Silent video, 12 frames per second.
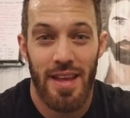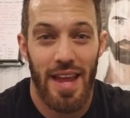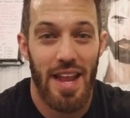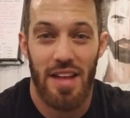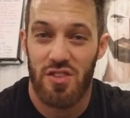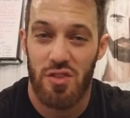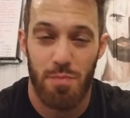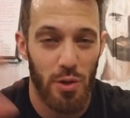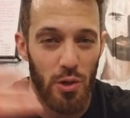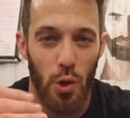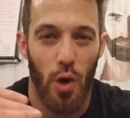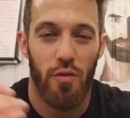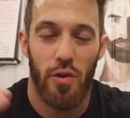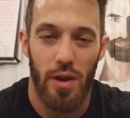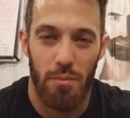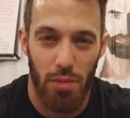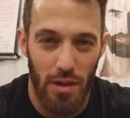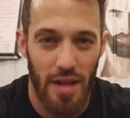It has spilled over
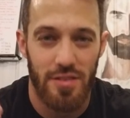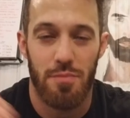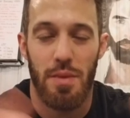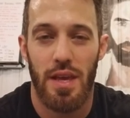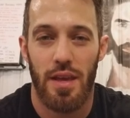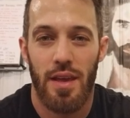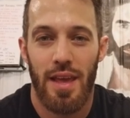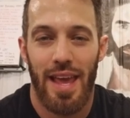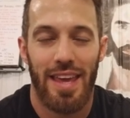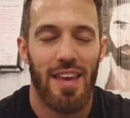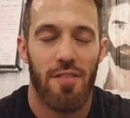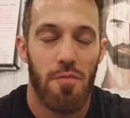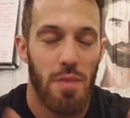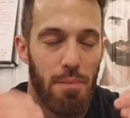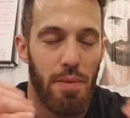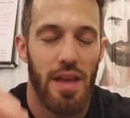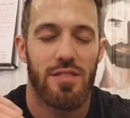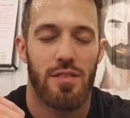and blessed me and given me
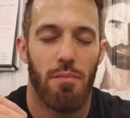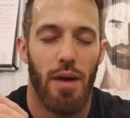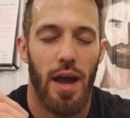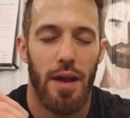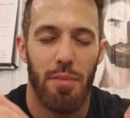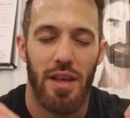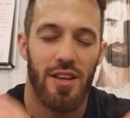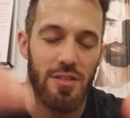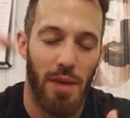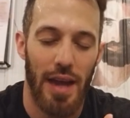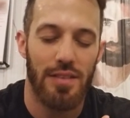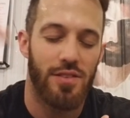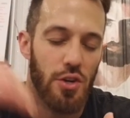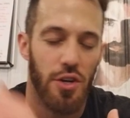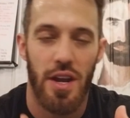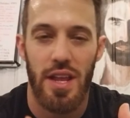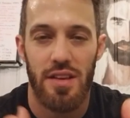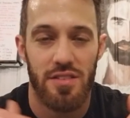peace of mind because my
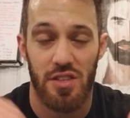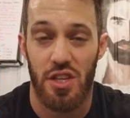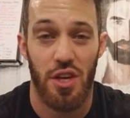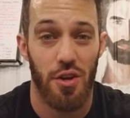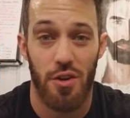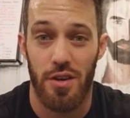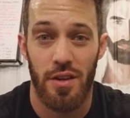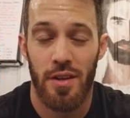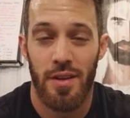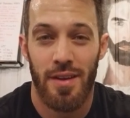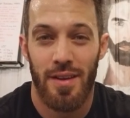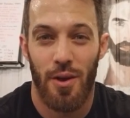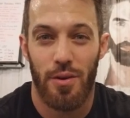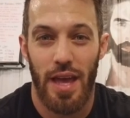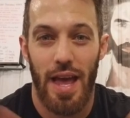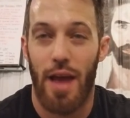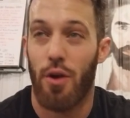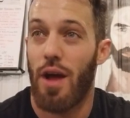eternity is secured.
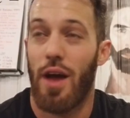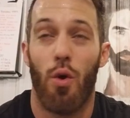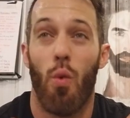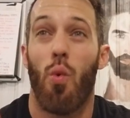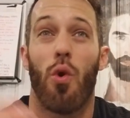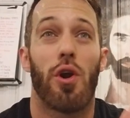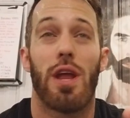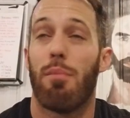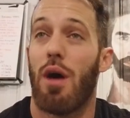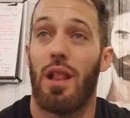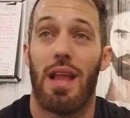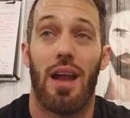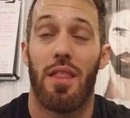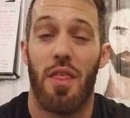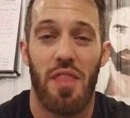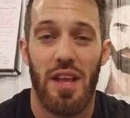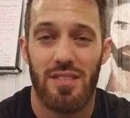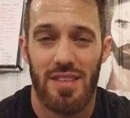Okay, I don't worry about a lot of the
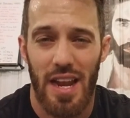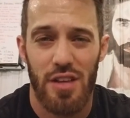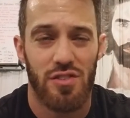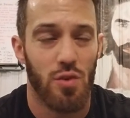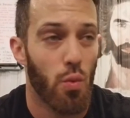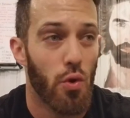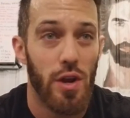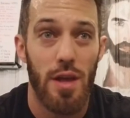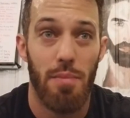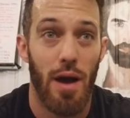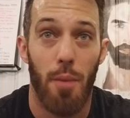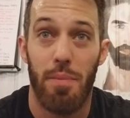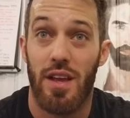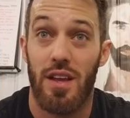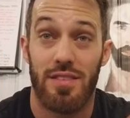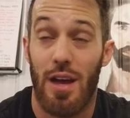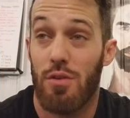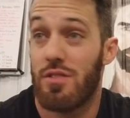things that I used to worry about
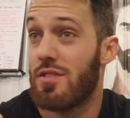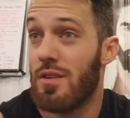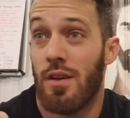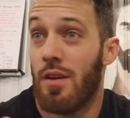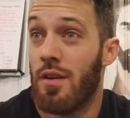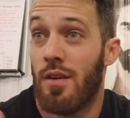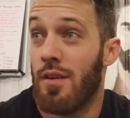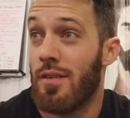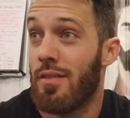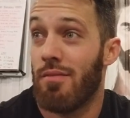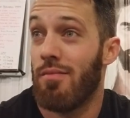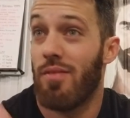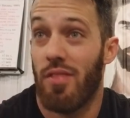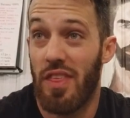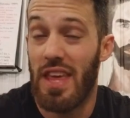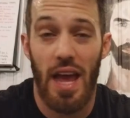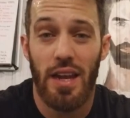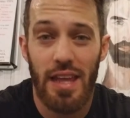because
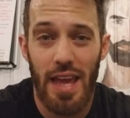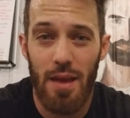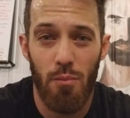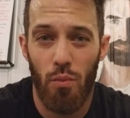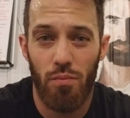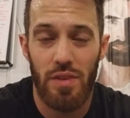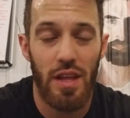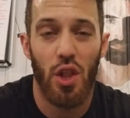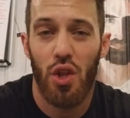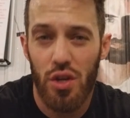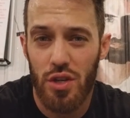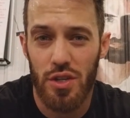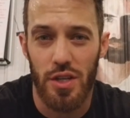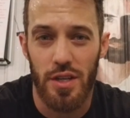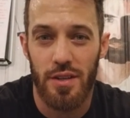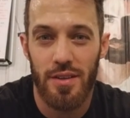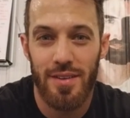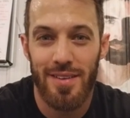the end game didn't look
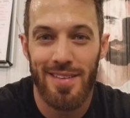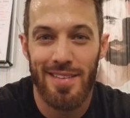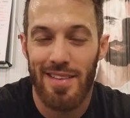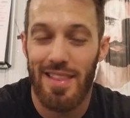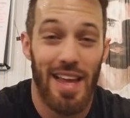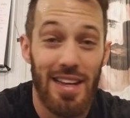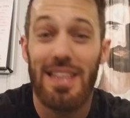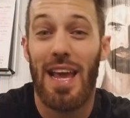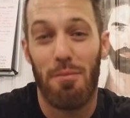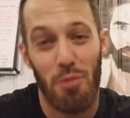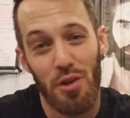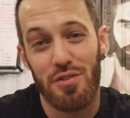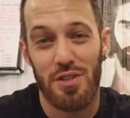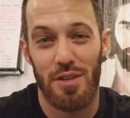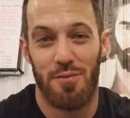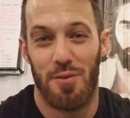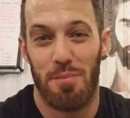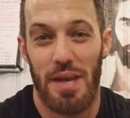good. The end game looks
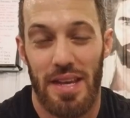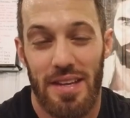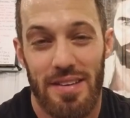good for me,